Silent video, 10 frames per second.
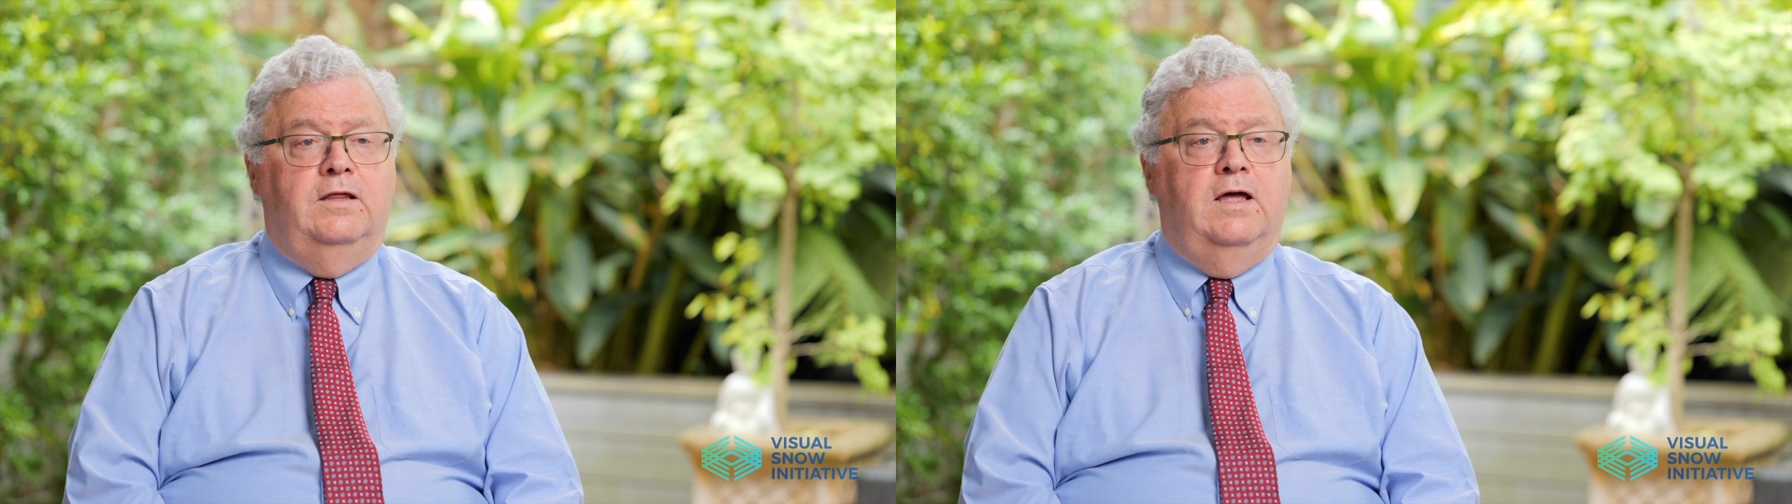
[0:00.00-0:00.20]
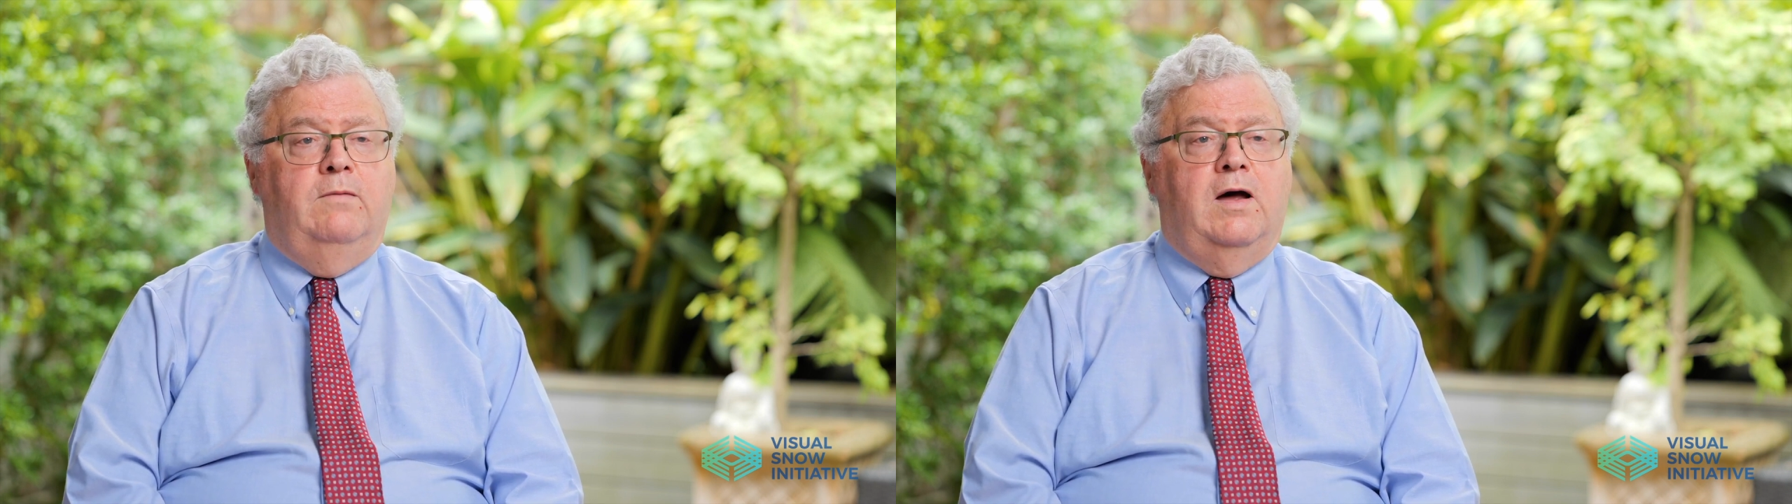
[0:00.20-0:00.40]

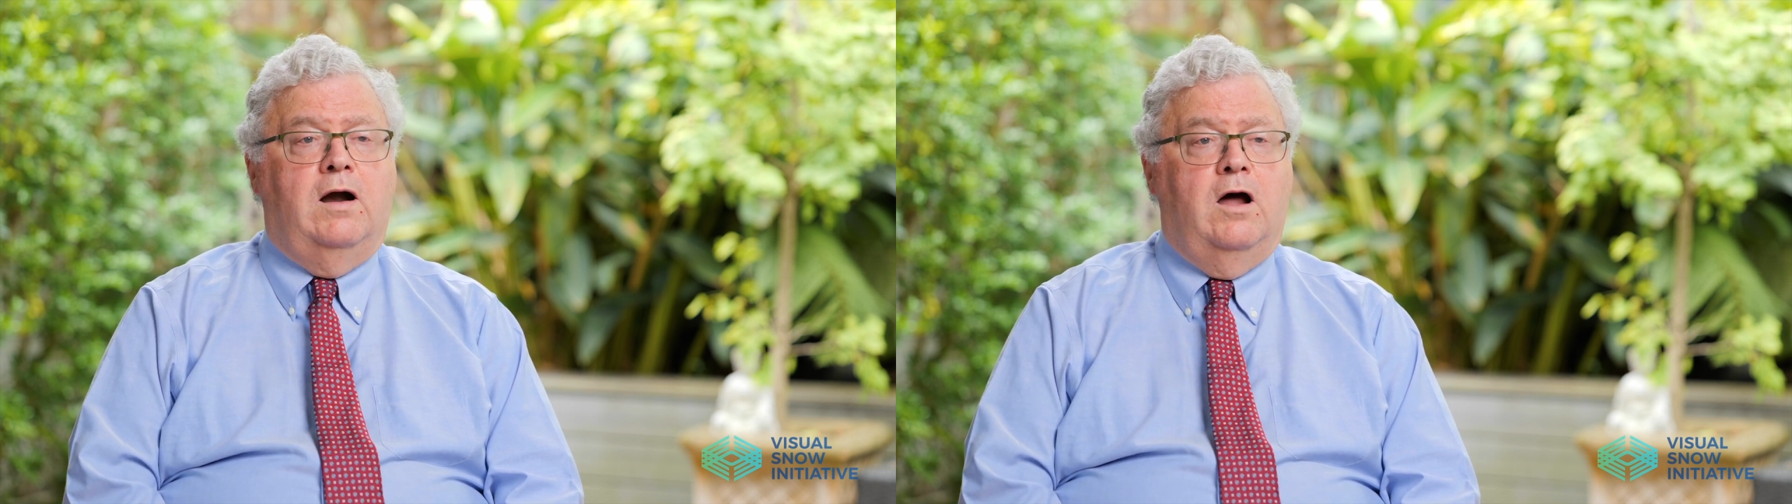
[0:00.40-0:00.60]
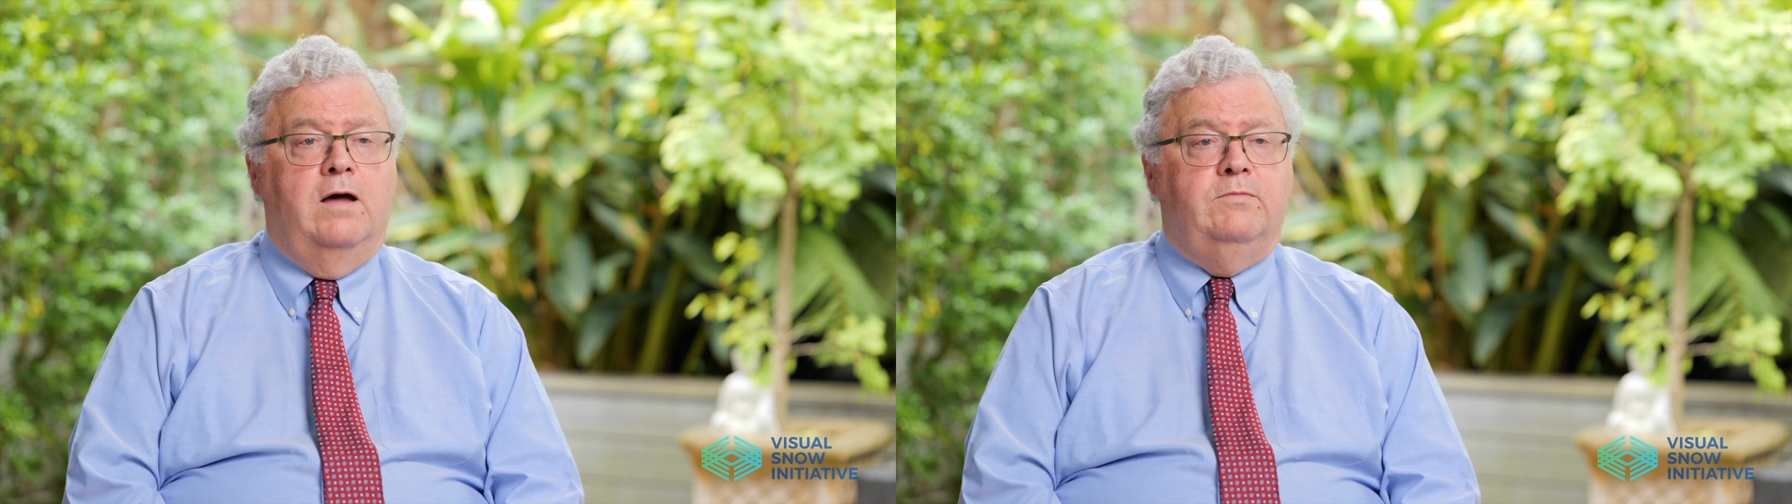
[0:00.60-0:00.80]
the
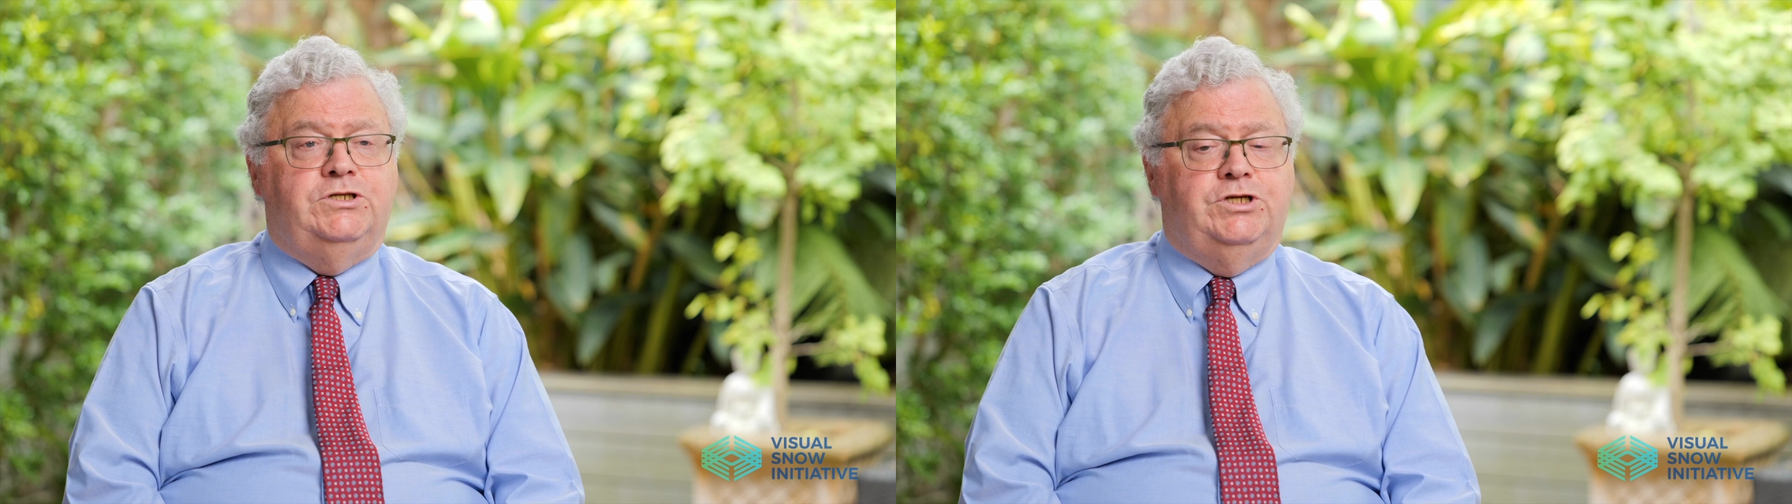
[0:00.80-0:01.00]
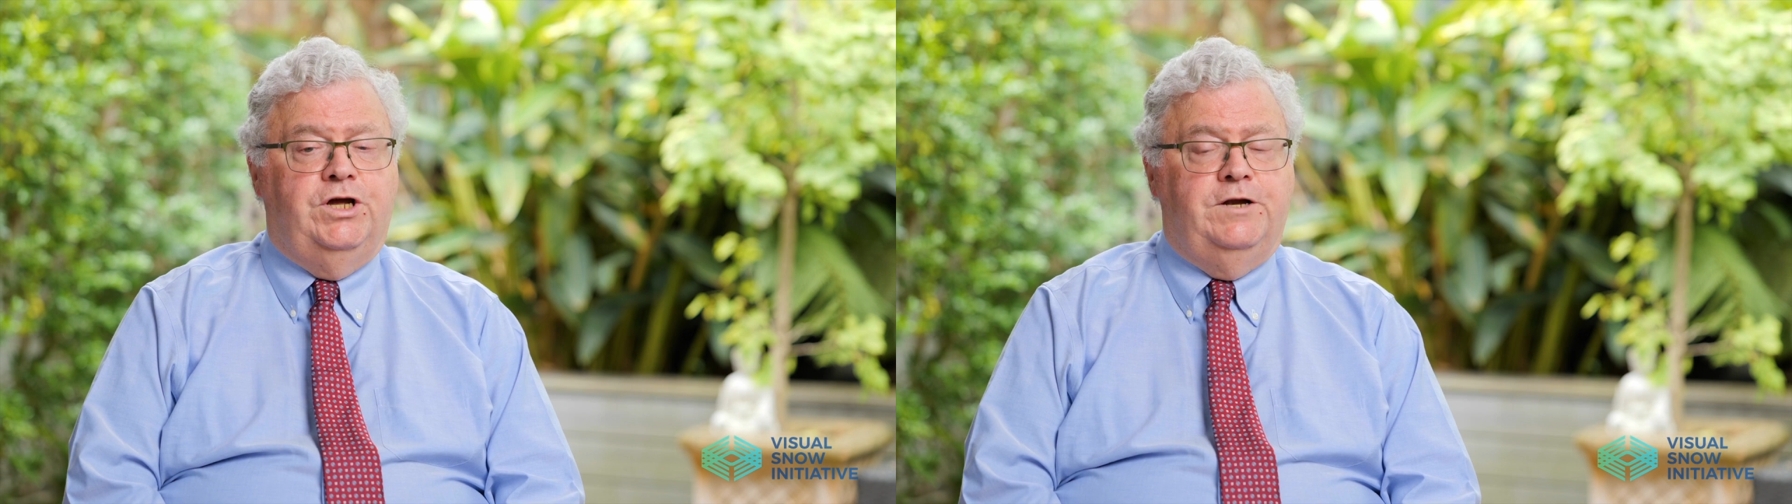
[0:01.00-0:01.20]
MRI
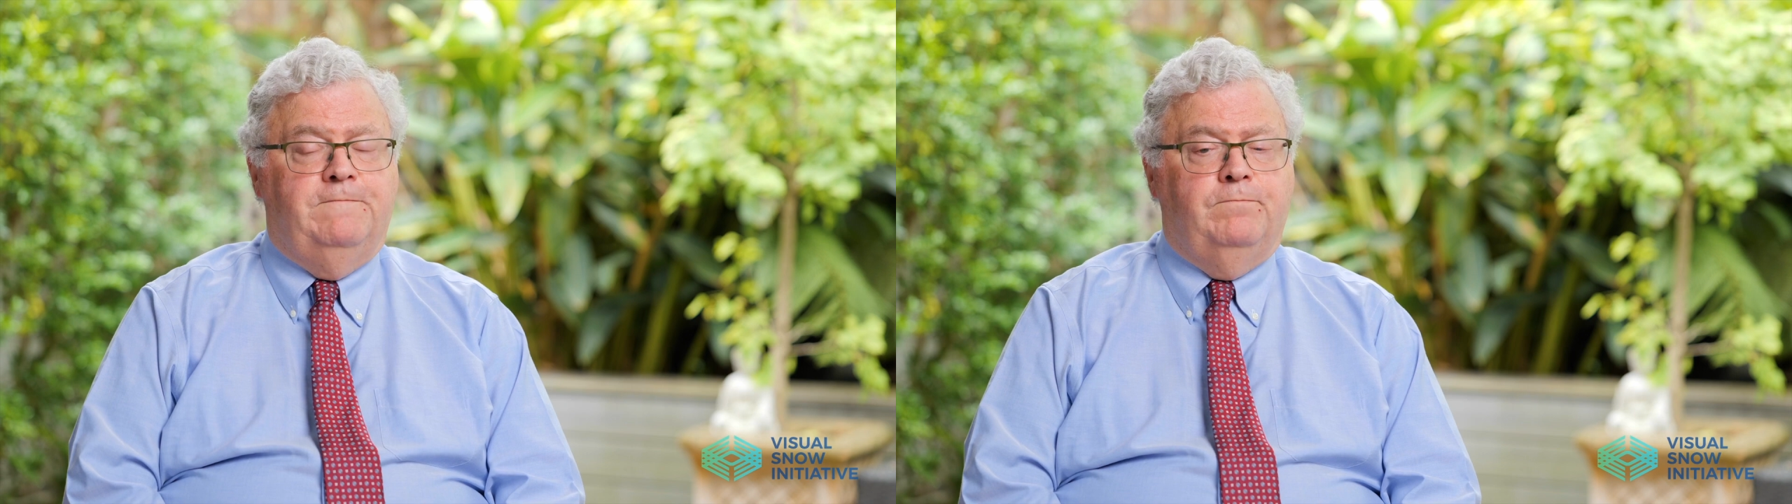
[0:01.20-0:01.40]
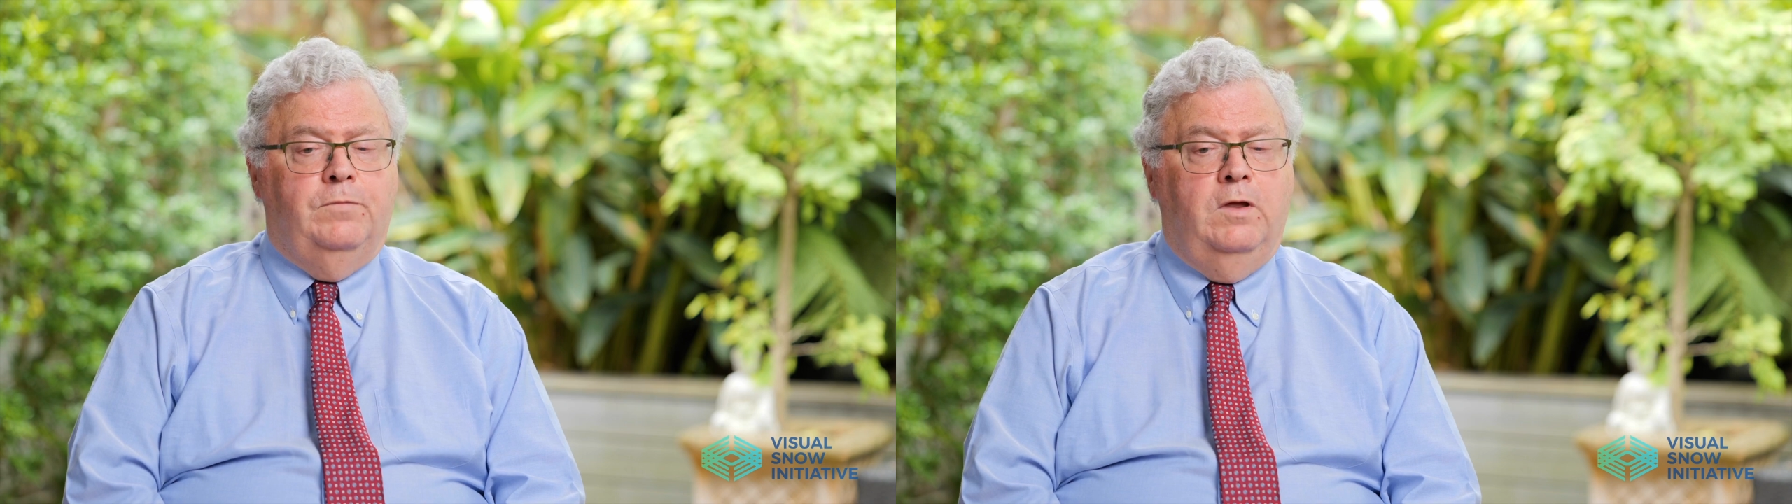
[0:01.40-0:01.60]
machine.